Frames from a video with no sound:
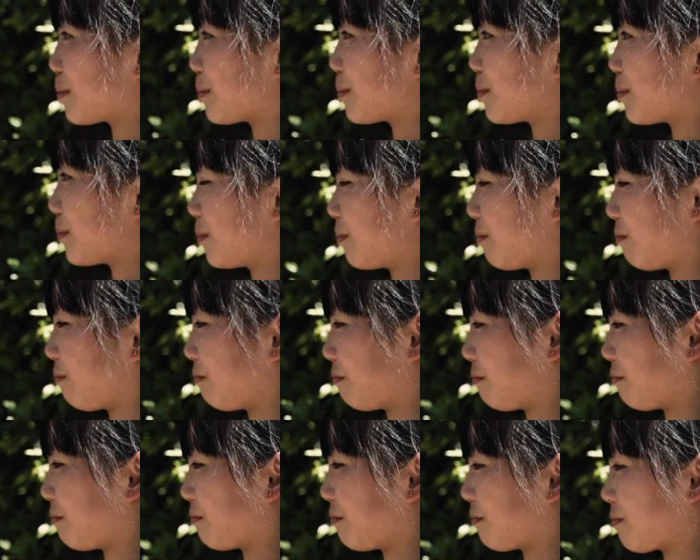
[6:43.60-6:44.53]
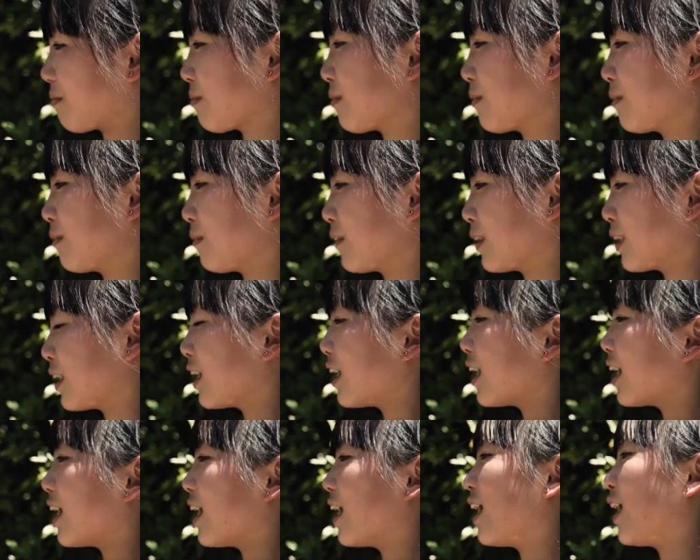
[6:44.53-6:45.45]
help you with your learning?
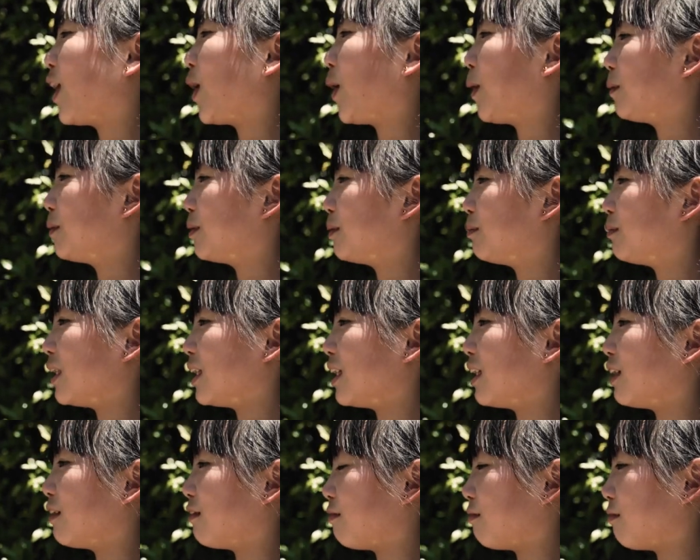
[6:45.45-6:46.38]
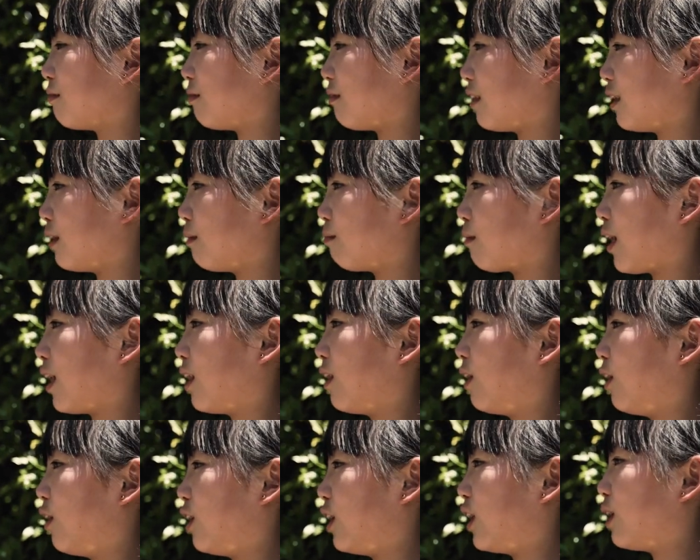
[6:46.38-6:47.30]
It helps me in my
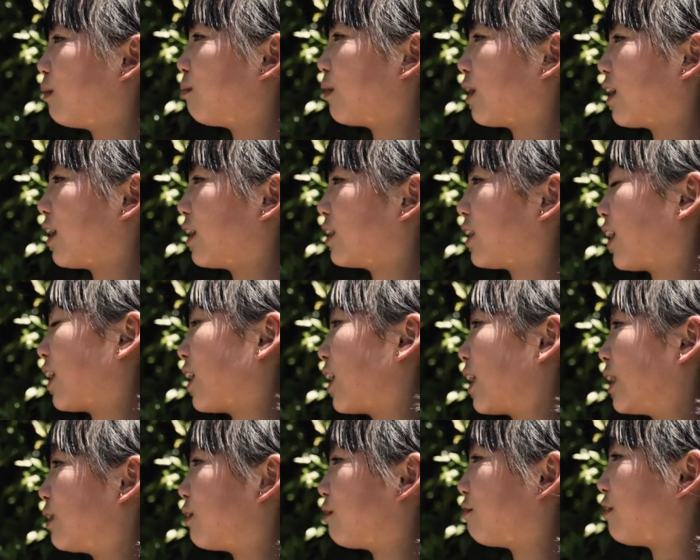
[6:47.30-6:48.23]
learning because I get to